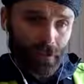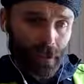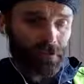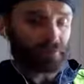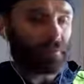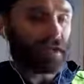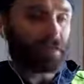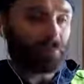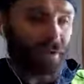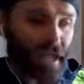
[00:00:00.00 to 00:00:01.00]
and
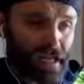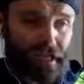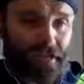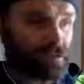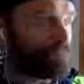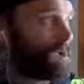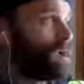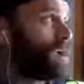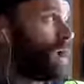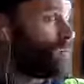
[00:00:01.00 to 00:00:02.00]
make paganism
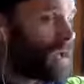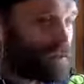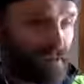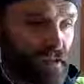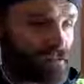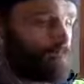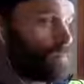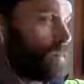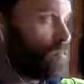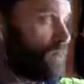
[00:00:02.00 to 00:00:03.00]
and pantheism
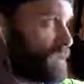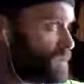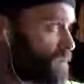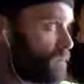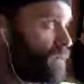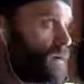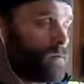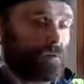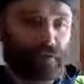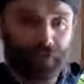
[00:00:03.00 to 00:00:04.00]
pervasive
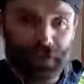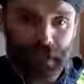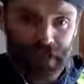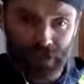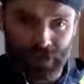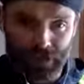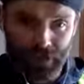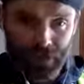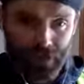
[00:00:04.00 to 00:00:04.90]
within the nations